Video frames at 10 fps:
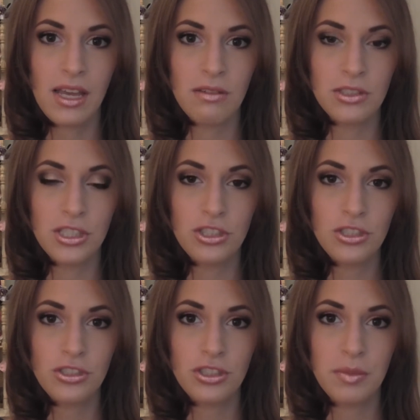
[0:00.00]
It was
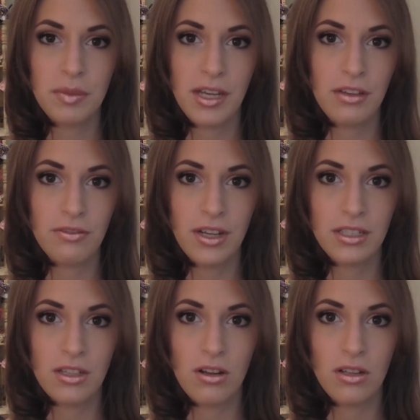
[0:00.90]
introduced to me by a
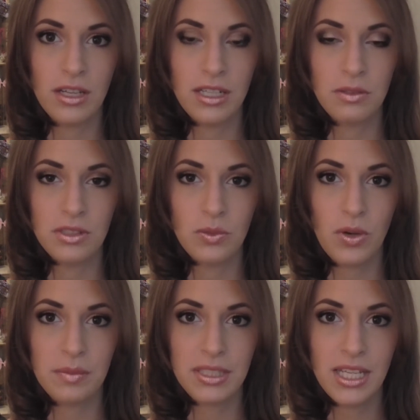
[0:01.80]
friend and it was a
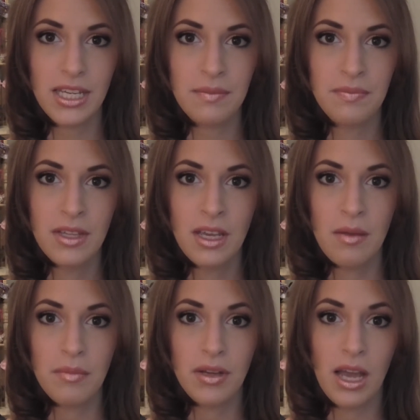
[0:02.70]
website,
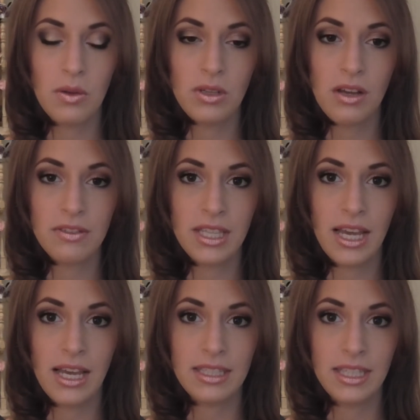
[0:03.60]
but I will cover
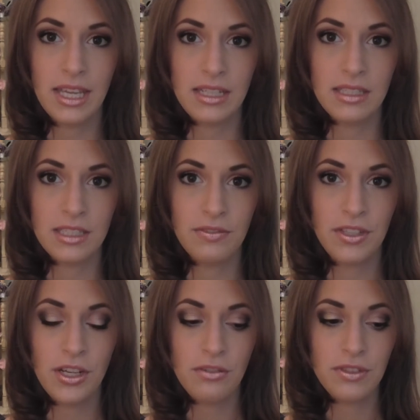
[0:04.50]
that at the end of this
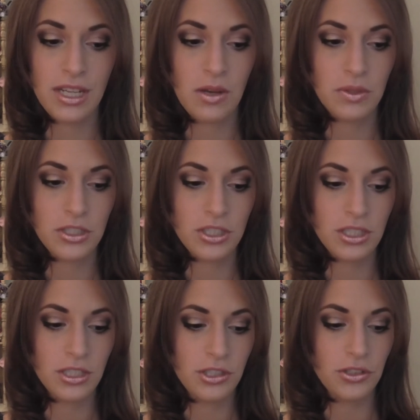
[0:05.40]
video. For now, we're just
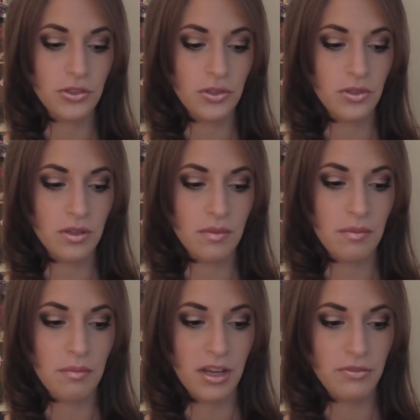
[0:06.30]
going to do
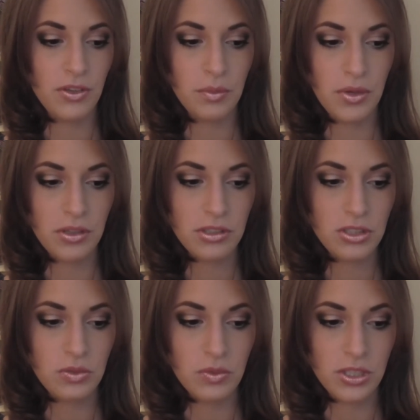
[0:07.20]
my few
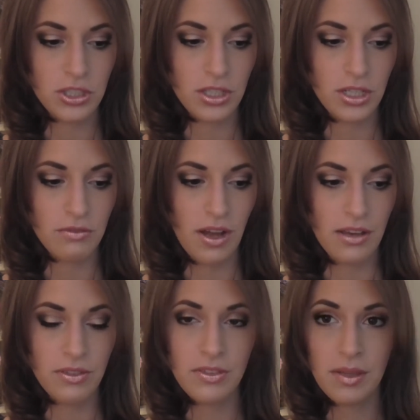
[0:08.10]
books, which there are
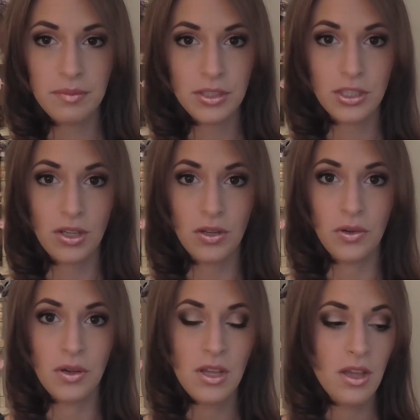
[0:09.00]
5 of them,
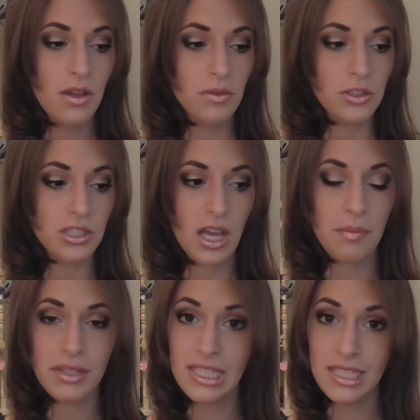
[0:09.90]
so we'll just
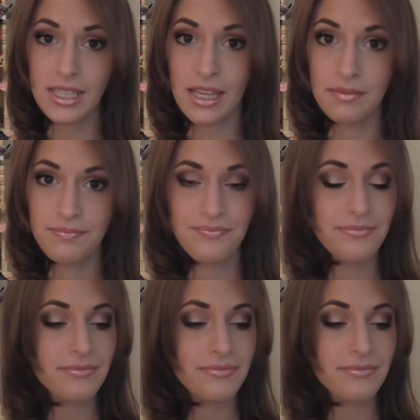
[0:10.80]
hop right into that.